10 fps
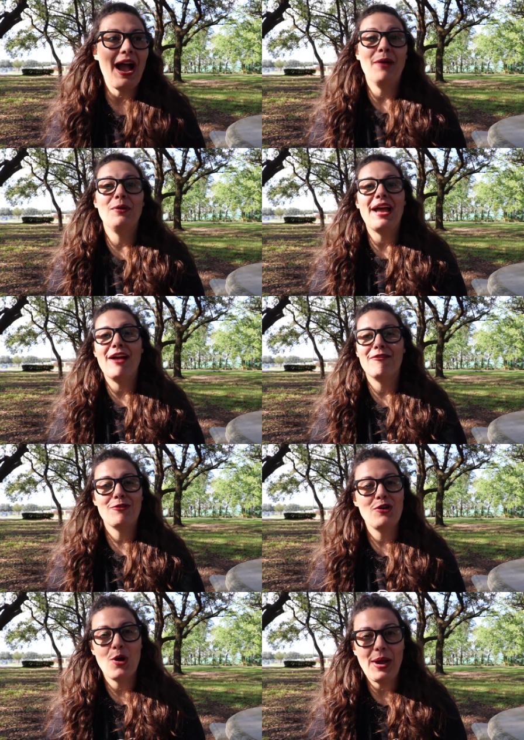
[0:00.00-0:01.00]
I would have
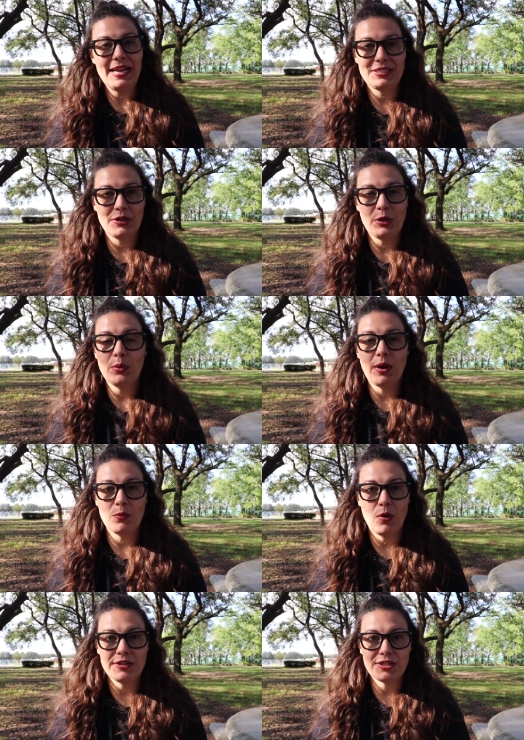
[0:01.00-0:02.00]
no idea who
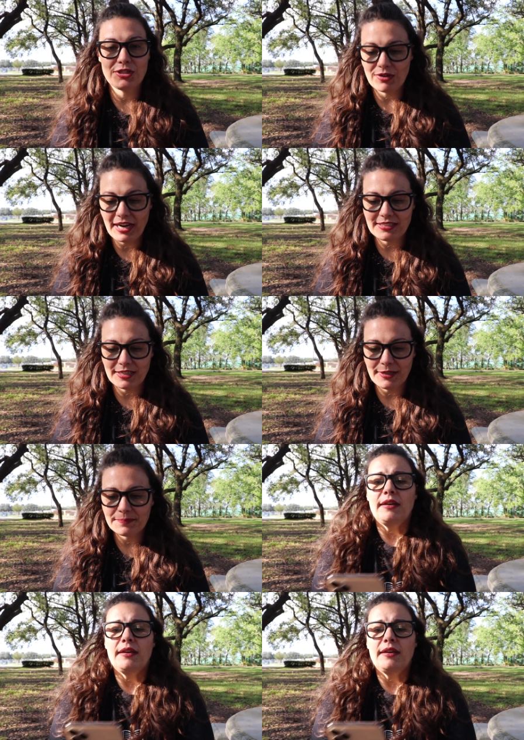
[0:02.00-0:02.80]
I'd want to direct it.